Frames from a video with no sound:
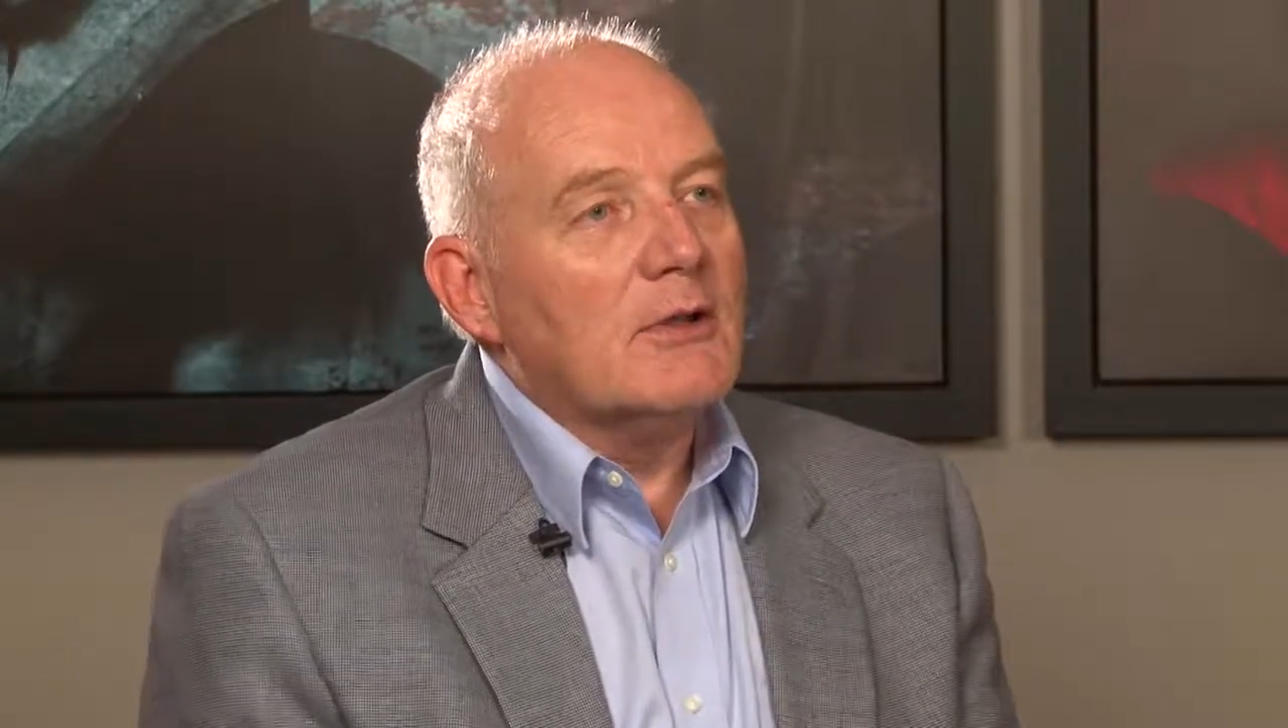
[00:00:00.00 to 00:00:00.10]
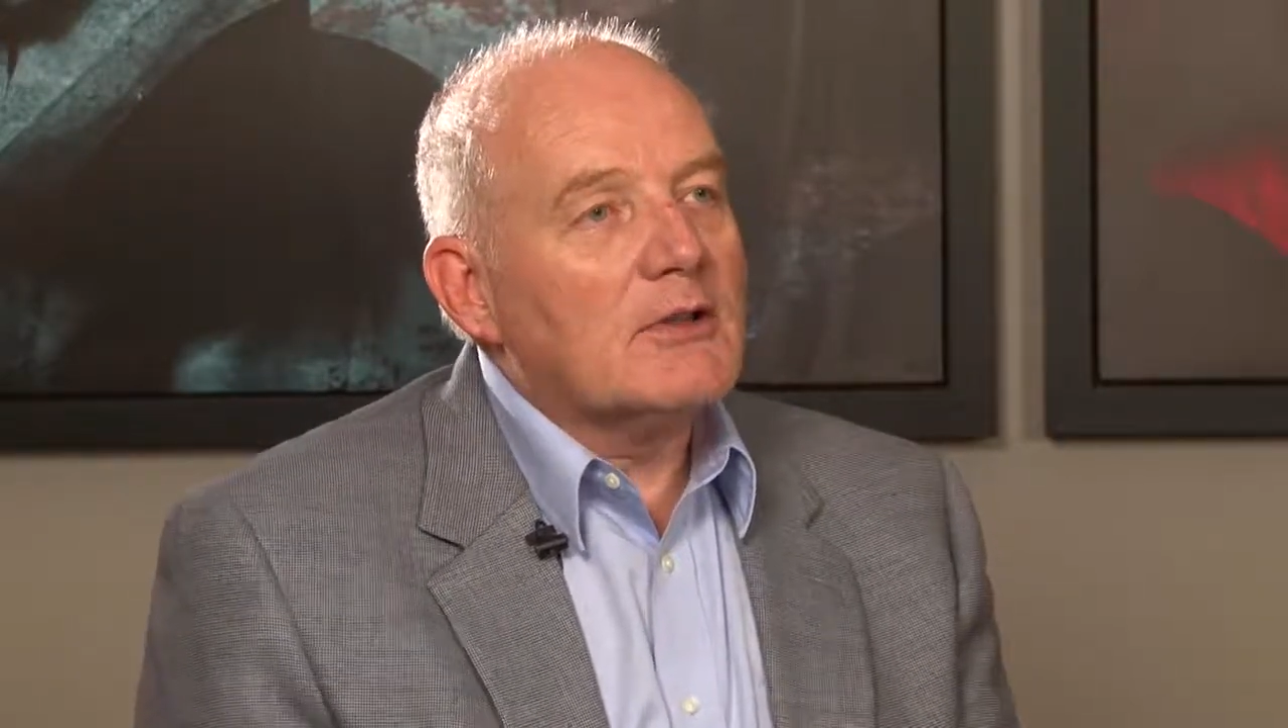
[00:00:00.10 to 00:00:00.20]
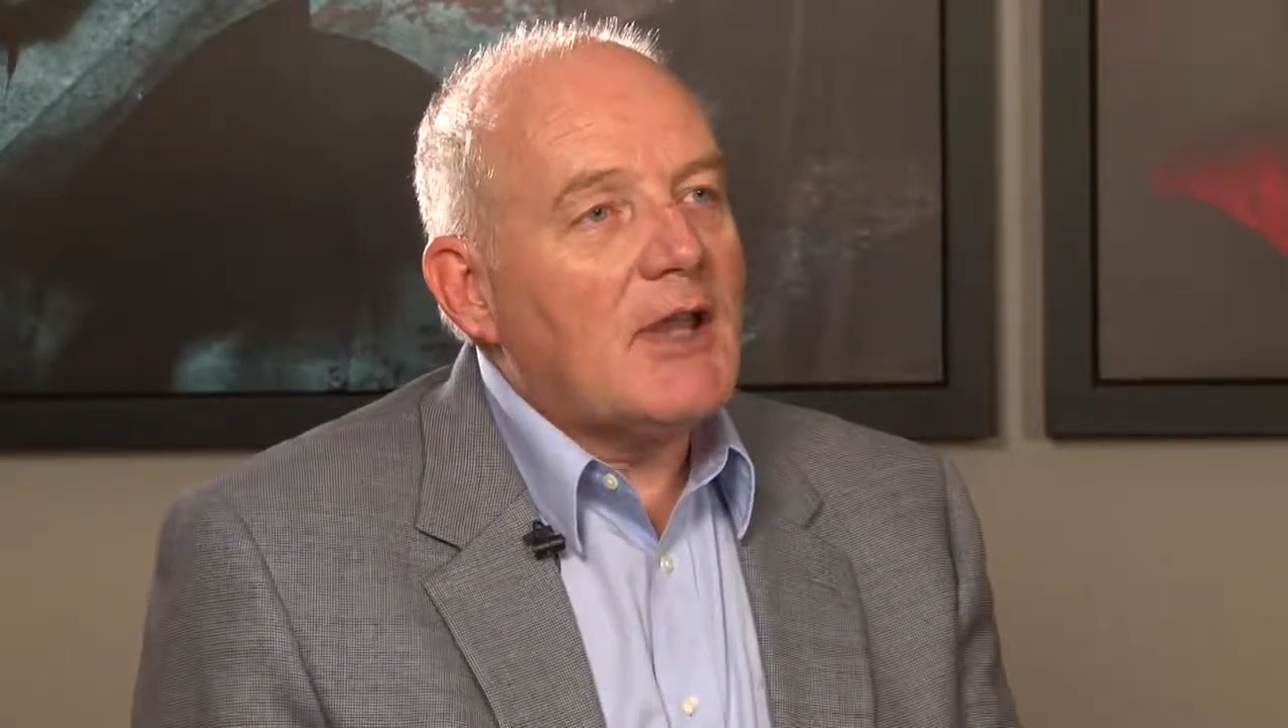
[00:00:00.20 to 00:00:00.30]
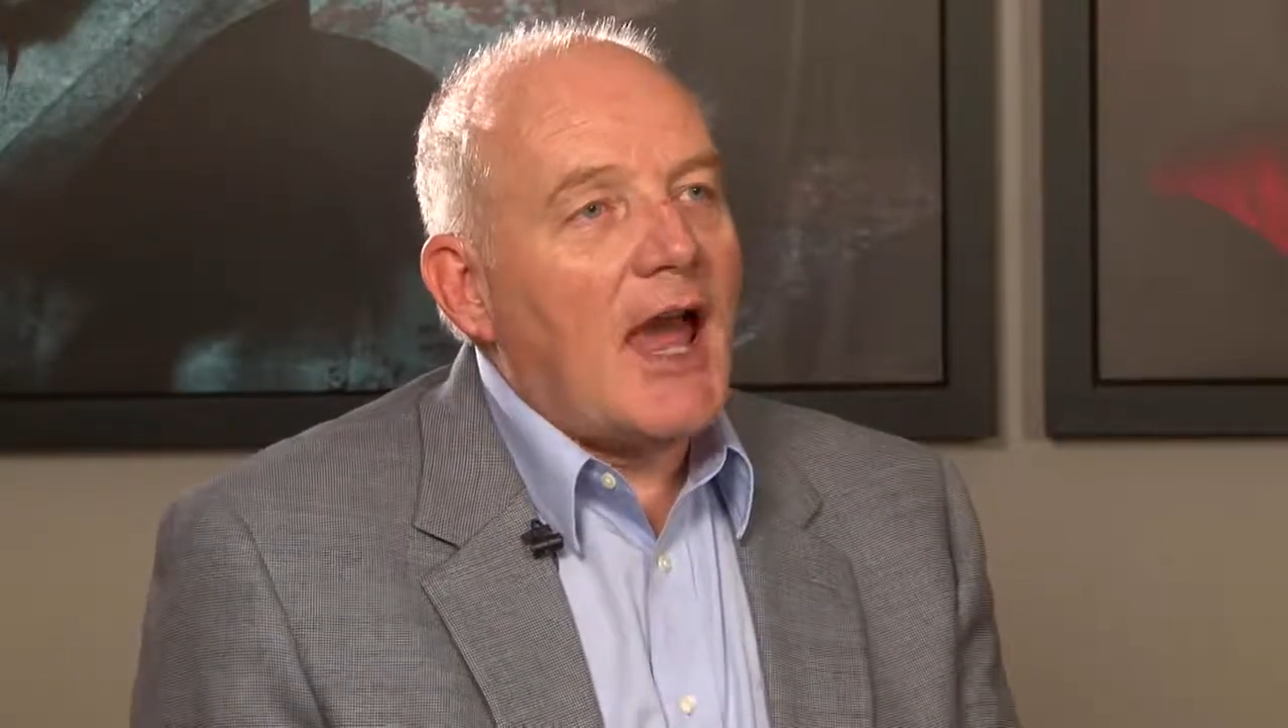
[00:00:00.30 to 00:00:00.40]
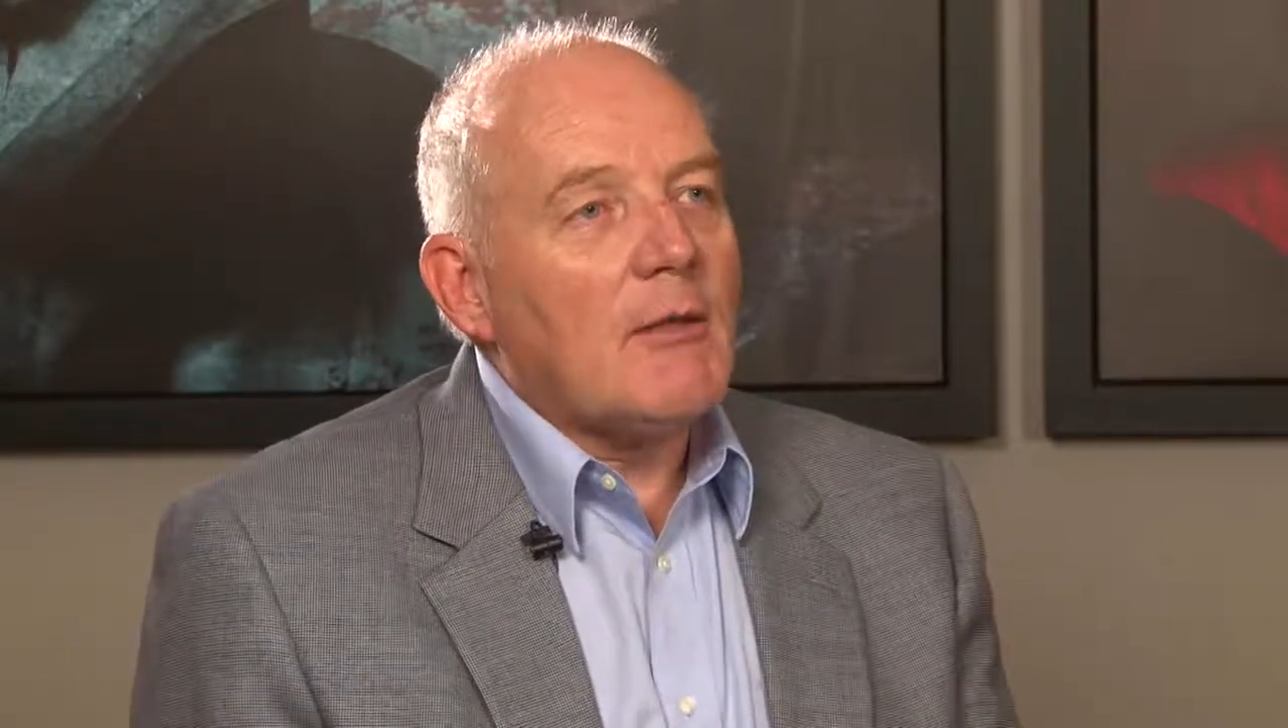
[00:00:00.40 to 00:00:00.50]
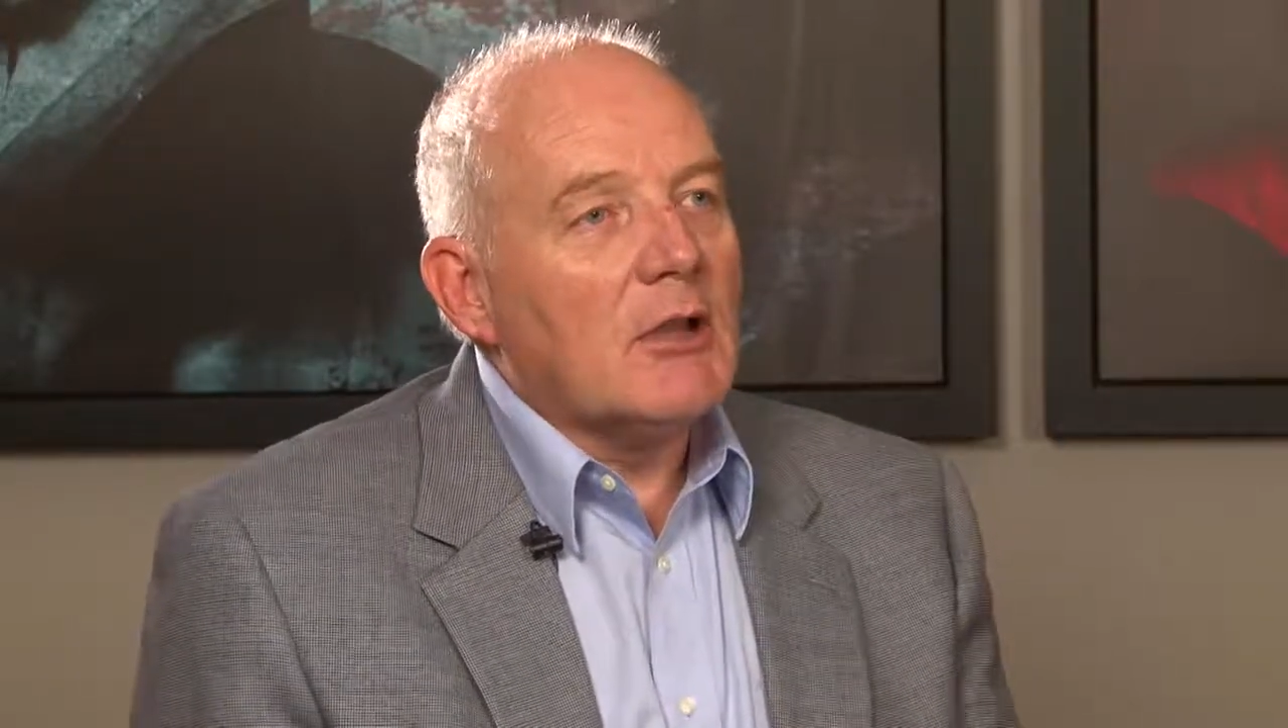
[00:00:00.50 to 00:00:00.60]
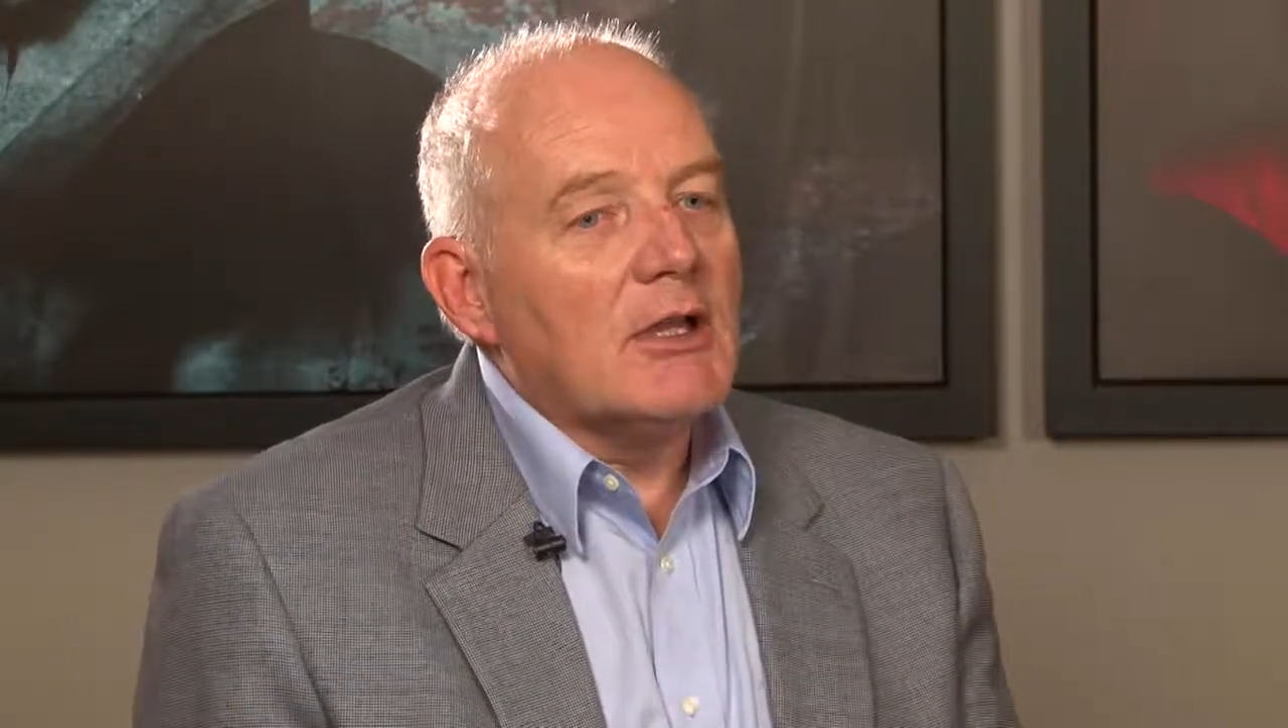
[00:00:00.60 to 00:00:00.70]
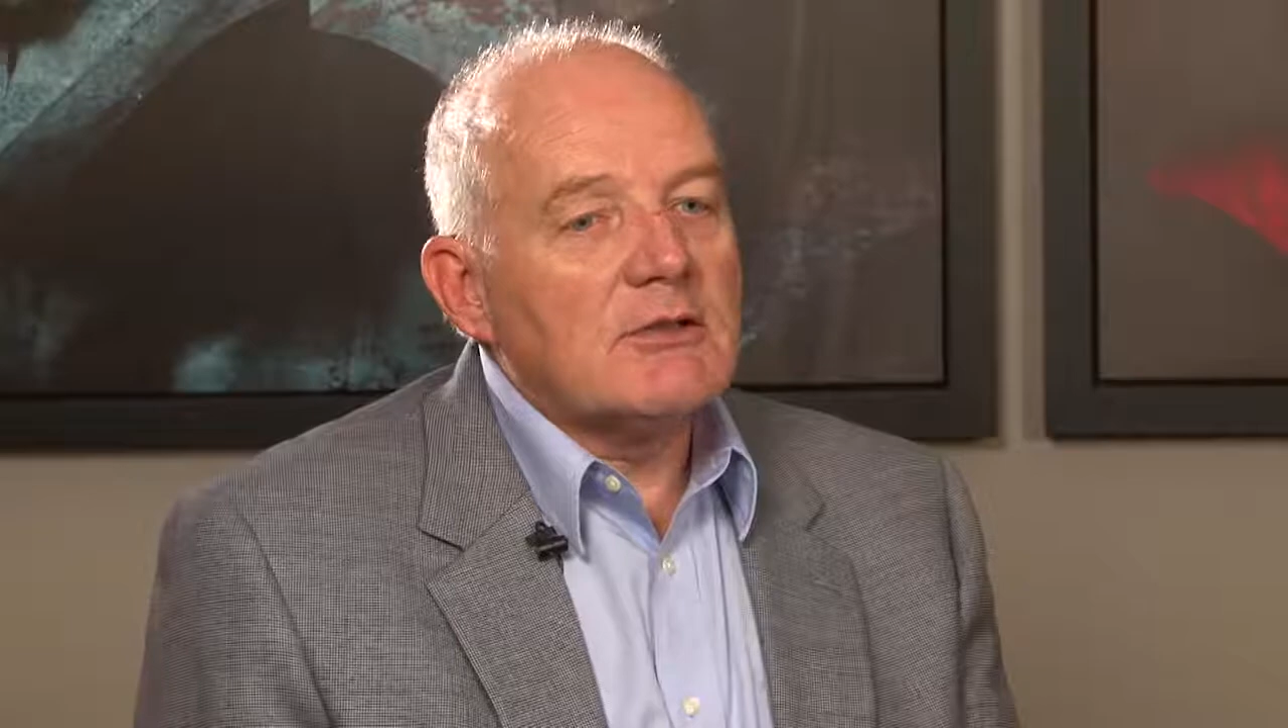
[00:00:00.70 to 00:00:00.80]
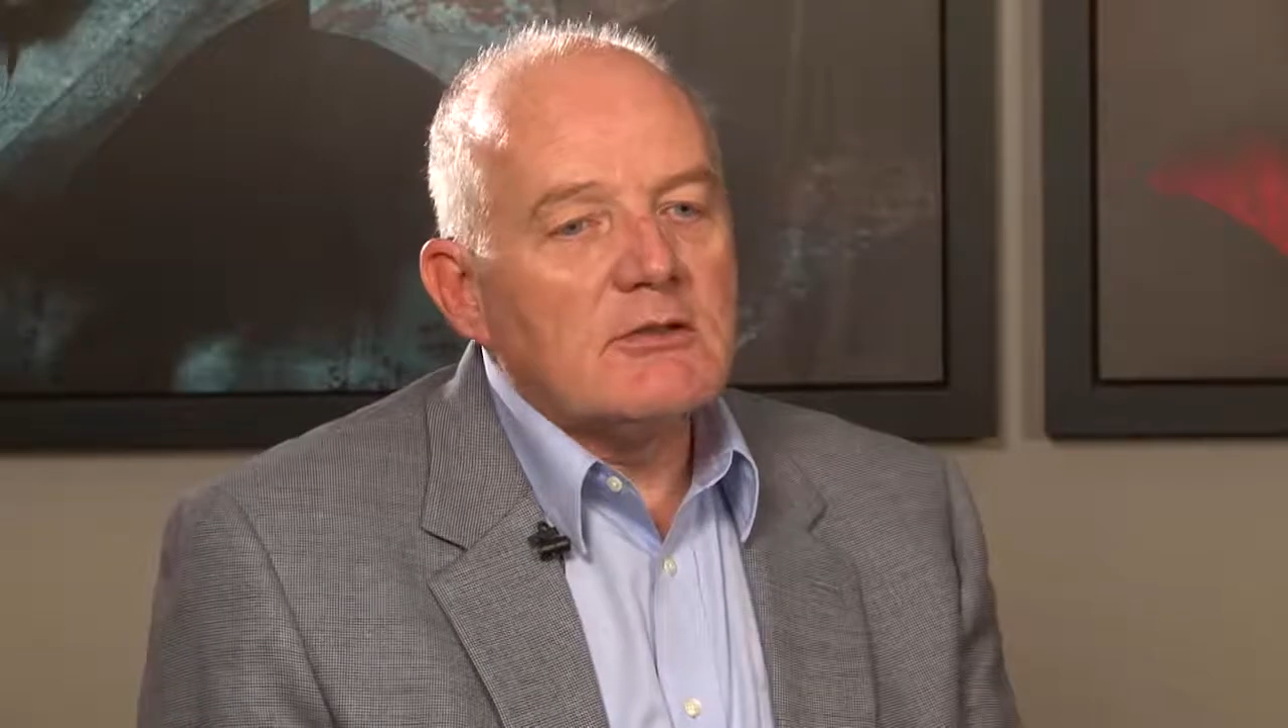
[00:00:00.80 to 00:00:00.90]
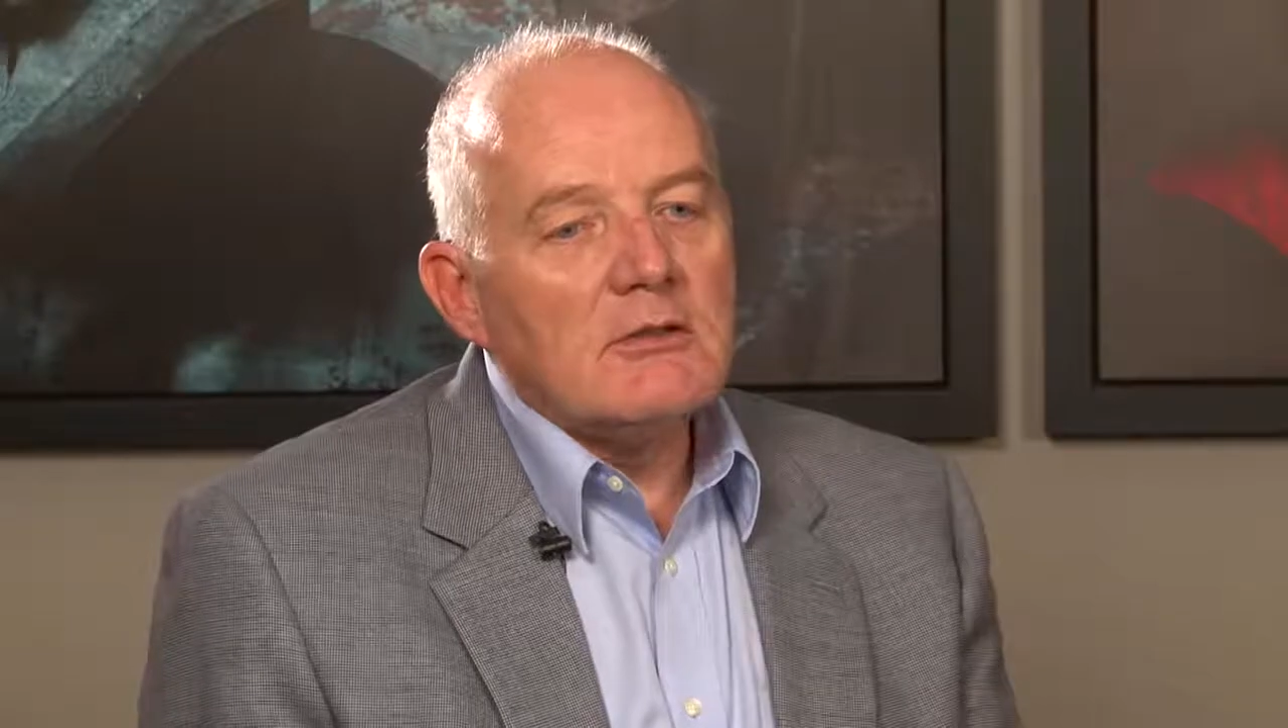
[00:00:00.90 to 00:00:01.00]

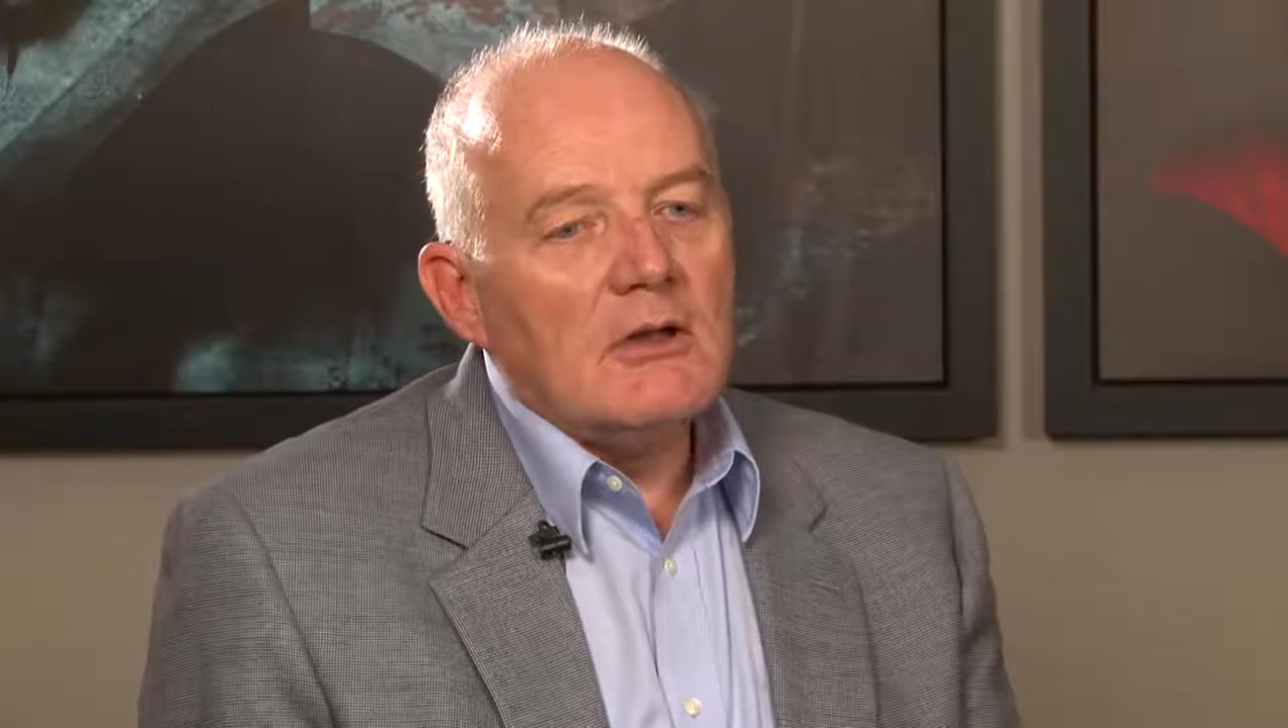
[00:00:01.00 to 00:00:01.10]
establish